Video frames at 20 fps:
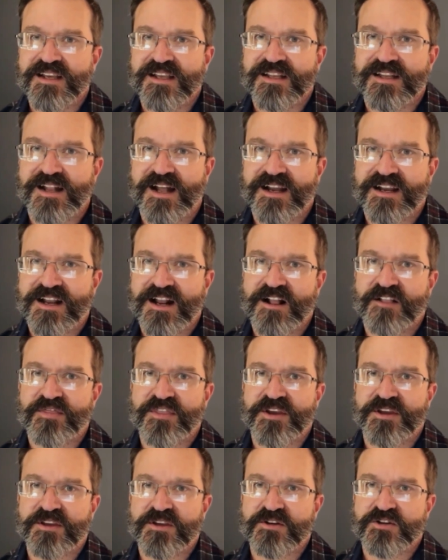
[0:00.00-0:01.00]
that I kind of
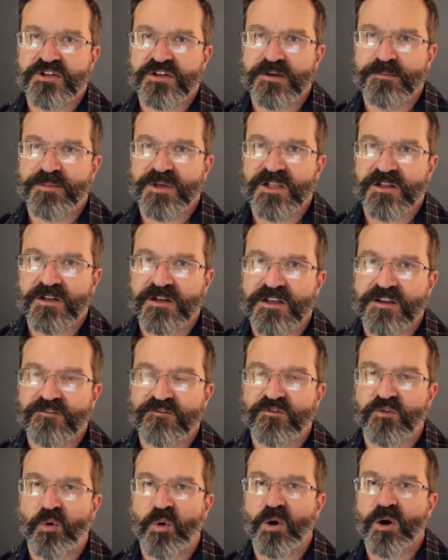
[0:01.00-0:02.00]
think you should be looking
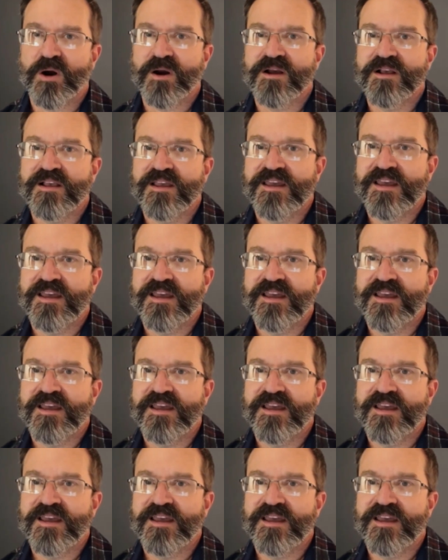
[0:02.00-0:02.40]
for.